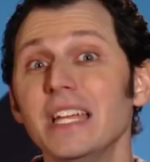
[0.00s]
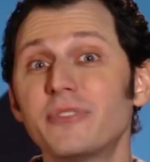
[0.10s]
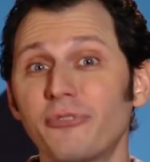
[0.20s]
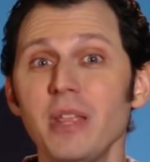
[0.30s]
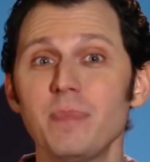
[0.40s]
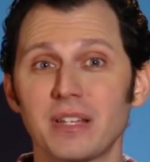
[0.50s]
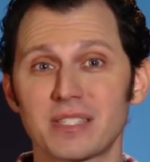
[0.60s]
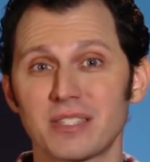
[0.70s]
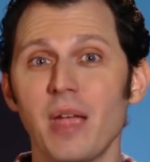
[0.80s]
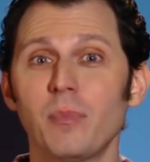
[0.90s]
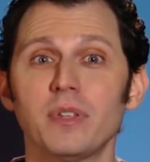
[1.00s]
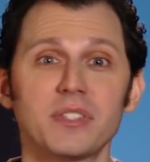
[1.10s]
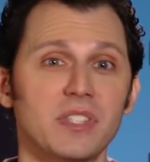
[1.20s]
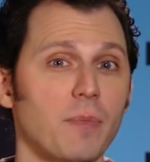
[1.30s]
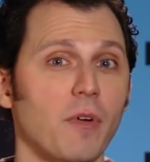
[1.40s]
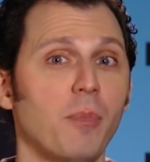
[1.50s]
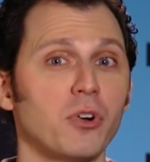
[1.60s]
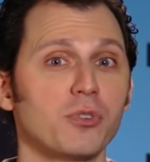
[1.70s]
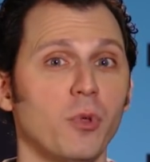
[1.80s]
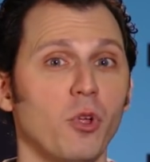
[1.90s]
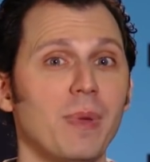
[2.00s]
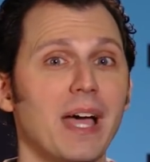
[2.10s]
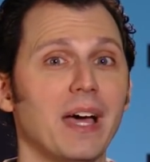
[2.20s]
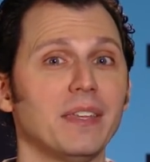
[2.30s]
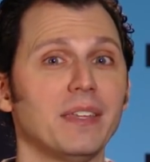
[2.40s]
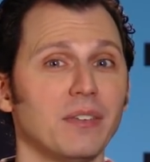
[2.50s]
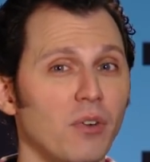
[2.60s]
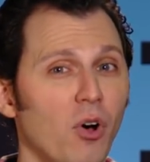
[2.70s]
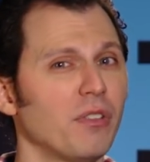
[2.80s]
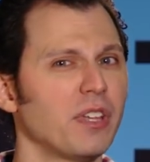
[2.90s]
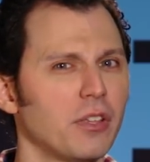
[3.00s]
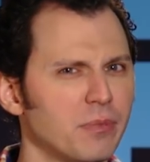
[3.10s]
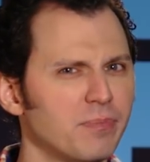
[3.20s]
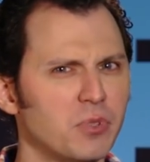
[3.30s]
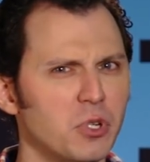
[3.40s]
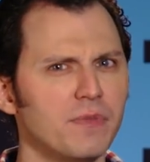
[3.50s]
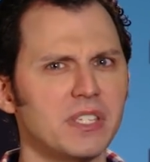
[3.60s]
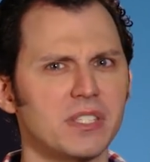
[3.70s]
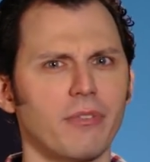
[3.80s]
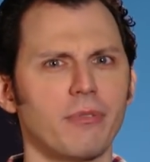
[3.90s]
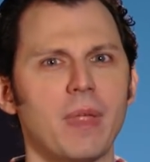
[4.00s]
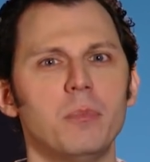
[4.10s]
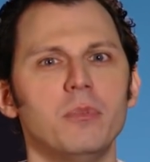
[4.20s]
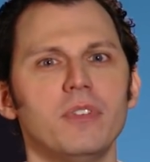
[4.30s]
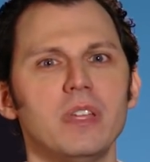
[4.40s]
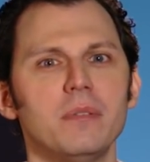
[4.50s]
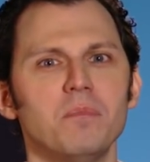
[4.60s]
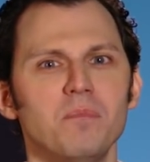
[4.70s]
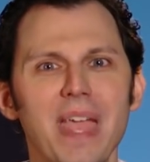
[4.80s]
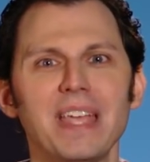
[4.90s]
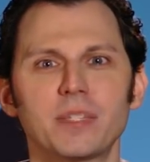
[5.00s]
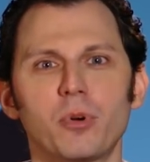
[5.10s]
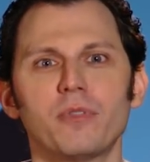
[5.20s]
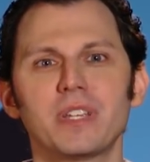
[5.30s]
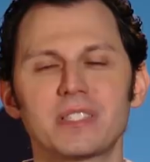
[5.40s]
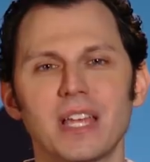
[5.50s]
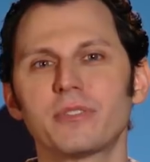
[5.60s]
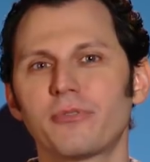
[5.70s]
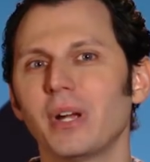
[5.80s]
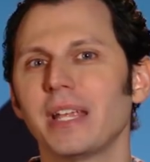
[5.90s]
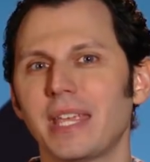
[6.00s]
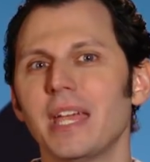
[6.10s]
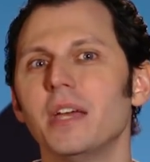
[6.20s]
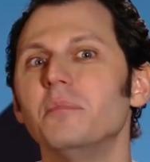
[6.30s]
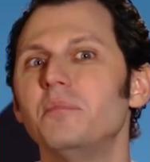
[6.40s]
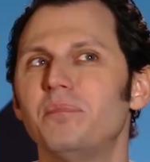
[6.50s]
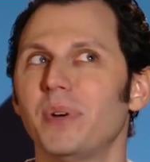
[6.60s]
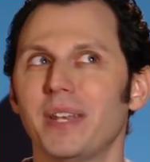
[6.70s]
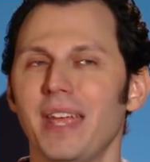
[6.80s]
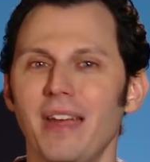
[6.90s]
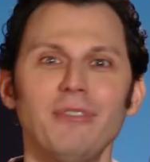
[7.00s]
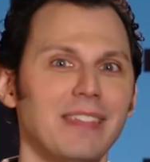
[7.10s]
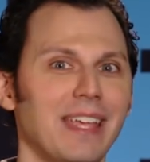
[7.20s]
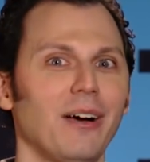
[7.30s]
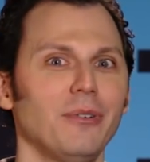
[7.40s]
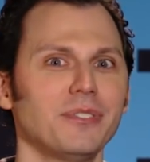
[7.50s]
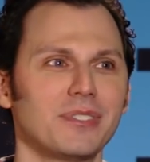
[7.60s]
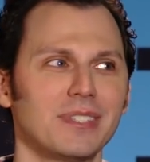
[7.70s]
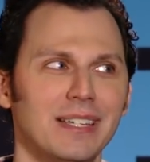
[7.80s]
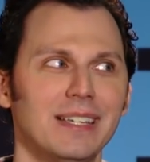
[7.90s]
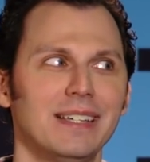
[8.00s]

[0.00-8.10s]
It's funny because Slimer and the Stay Puft Marshmallow Man and all the other goofy stuff from that movie makes perfect sense for a kid, but everything else